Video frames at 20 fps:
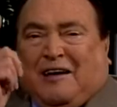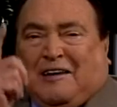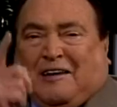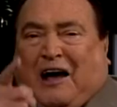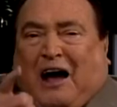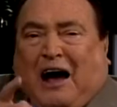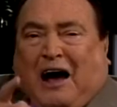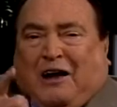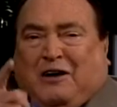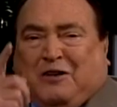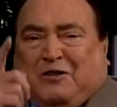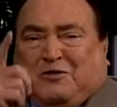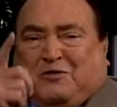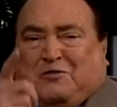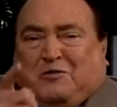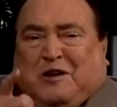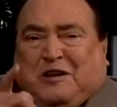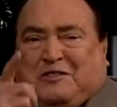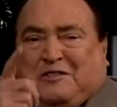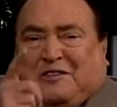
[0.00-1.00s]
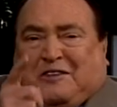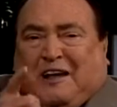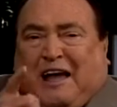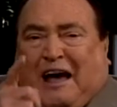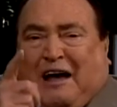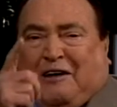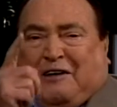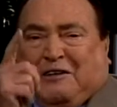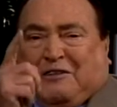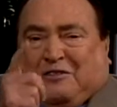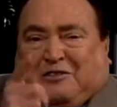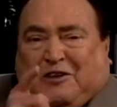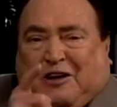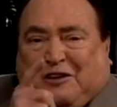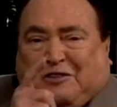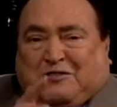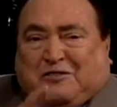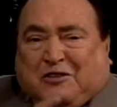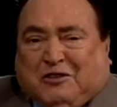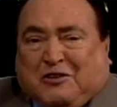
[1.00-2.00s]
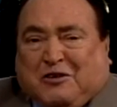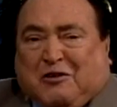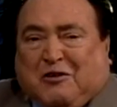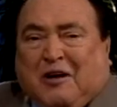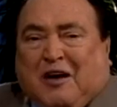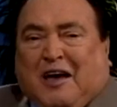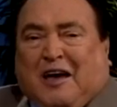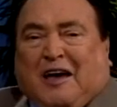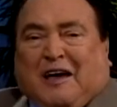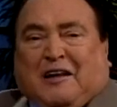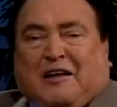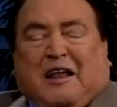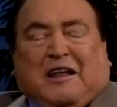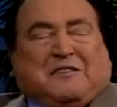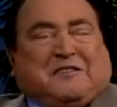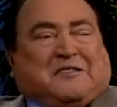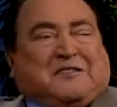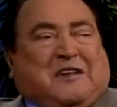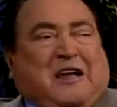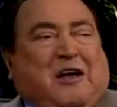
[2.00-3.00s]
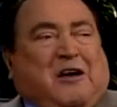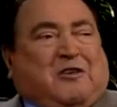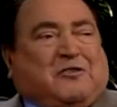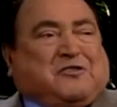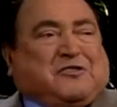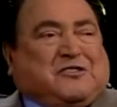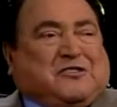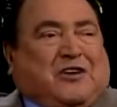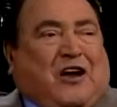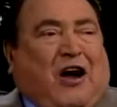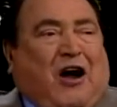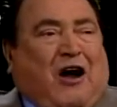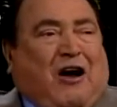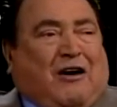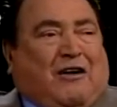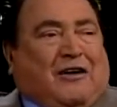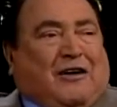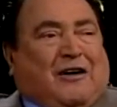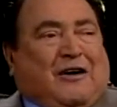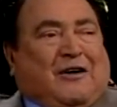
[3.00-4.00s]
God is reaching out and touching you. Let's tell Star